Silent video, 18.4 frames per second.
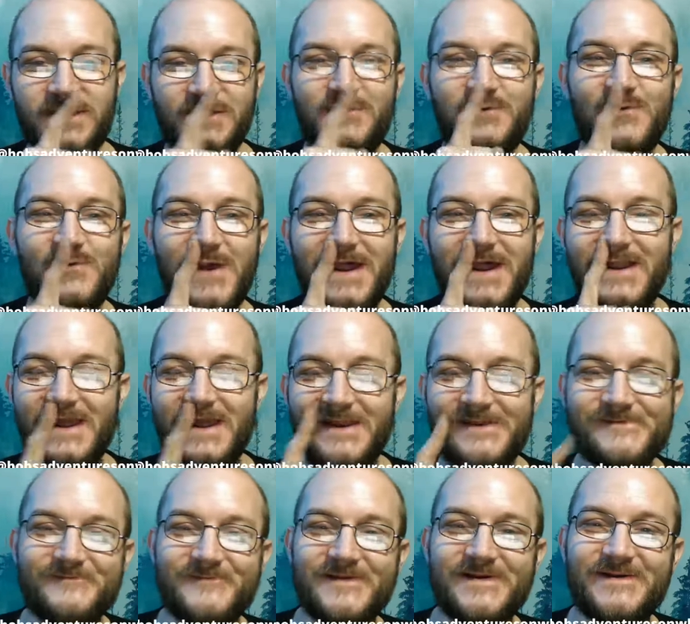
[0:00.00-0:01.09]
You know how to
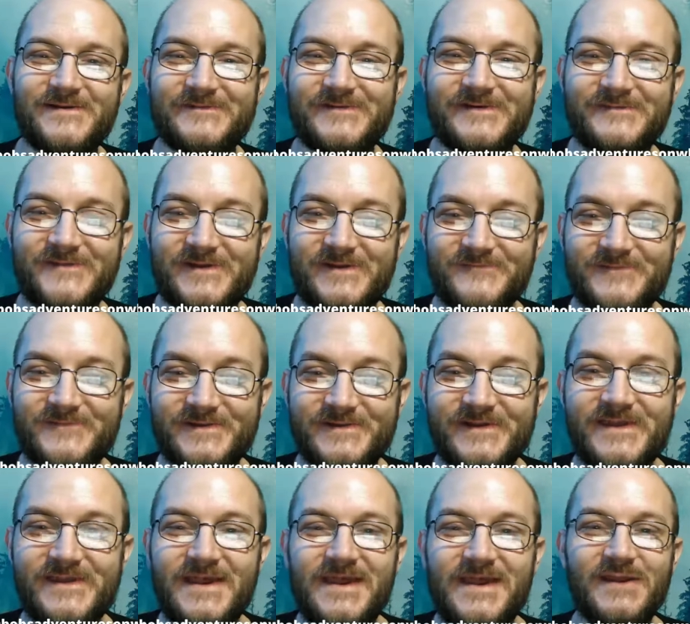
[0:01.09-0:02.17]
edit very well, Van Vita.